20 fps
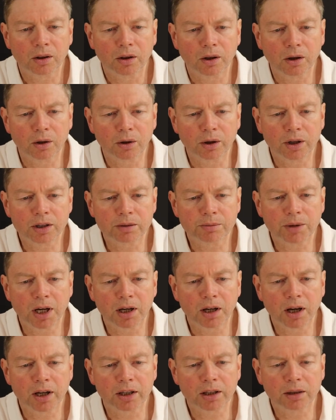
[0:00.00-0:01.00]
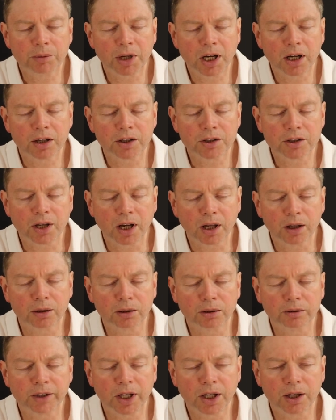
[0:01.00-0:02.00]
The Lord is my light and my
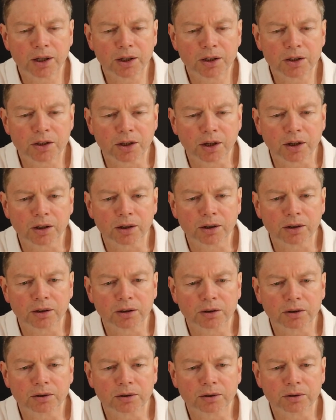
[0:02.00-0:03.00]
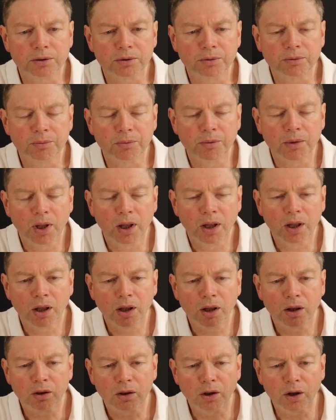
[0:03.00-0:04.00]
salvation.
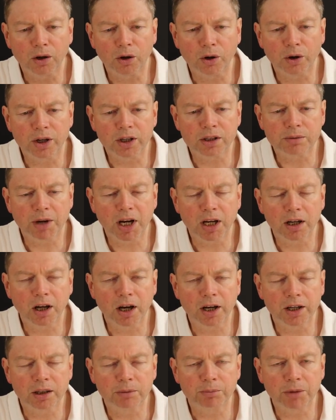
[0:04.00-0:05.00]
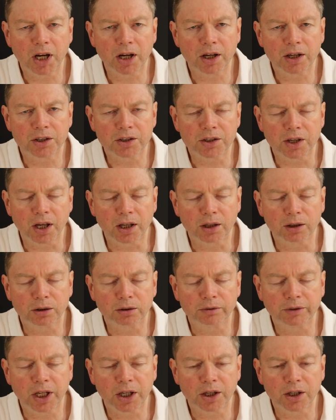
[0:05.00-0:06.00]
The Lord is my light and my
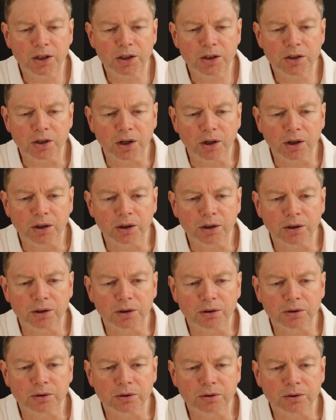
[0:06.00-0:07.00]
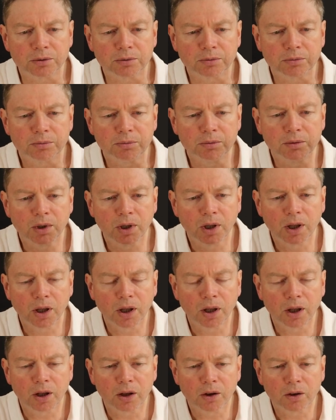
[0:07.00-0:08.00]
salvation.
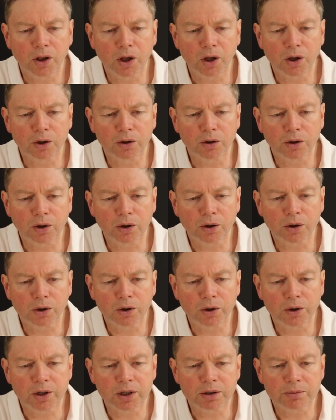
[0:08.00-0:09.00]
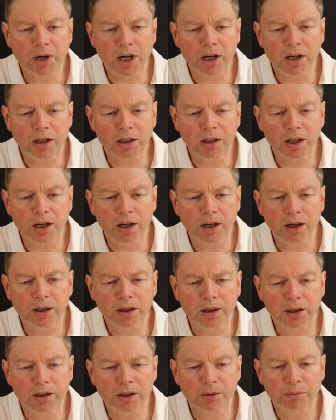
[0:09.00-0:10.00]
The Lord is my
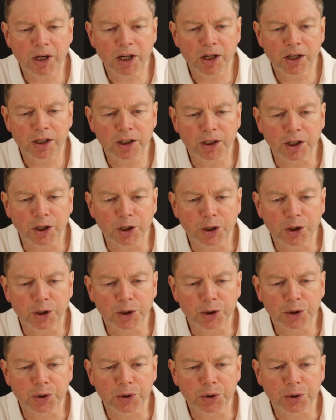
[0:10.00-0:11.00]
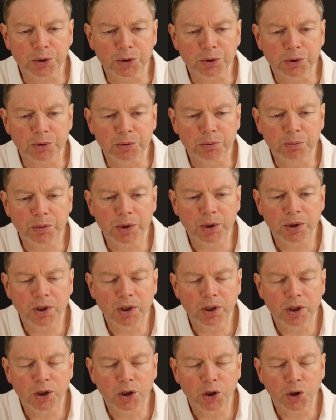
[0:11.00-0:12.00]
light and my help.
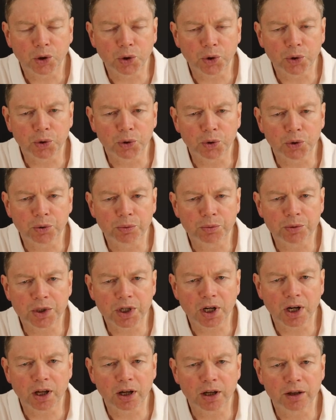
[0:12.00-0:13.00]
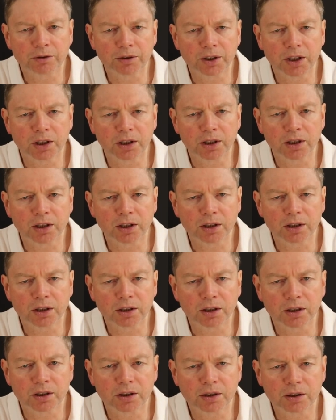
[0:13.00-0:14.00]
Whom shall I
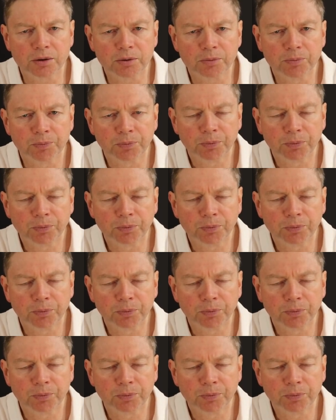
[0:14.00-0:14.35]
fear?